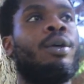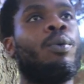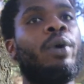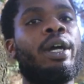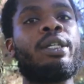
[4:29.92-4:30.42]

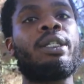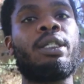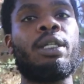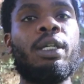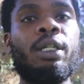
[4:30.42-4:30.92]
Whereas the
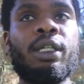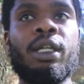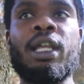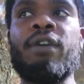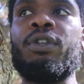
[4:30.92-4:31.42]
sun in the
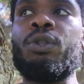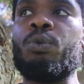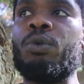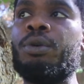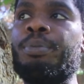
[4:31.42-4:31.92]
eleventh
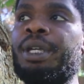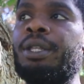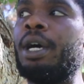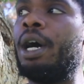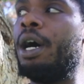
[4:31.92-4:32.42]
will be
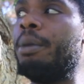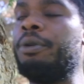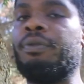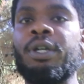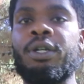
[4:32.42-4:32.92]
the hub
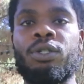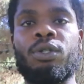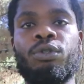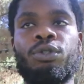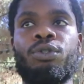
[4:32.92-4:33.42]
of their
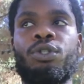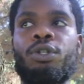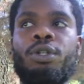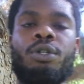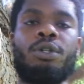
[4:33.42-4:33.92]
social
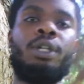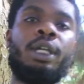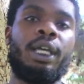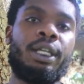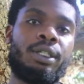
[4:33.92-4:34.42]
circle,
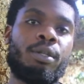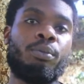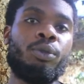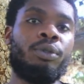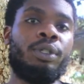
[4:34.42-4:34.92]
it's the
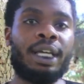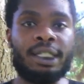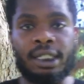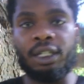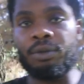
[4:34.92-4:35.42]
moon that's
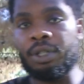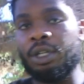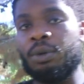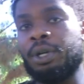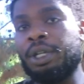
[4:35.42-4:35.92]

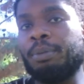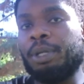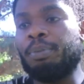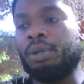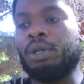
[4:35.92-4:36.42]
secretly going to
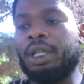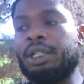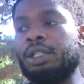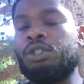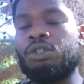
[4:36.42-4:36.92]
be
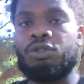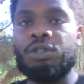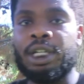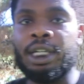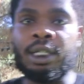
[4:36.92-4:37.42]
pulling the
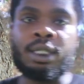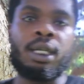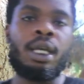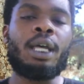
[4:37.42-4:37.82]
strings.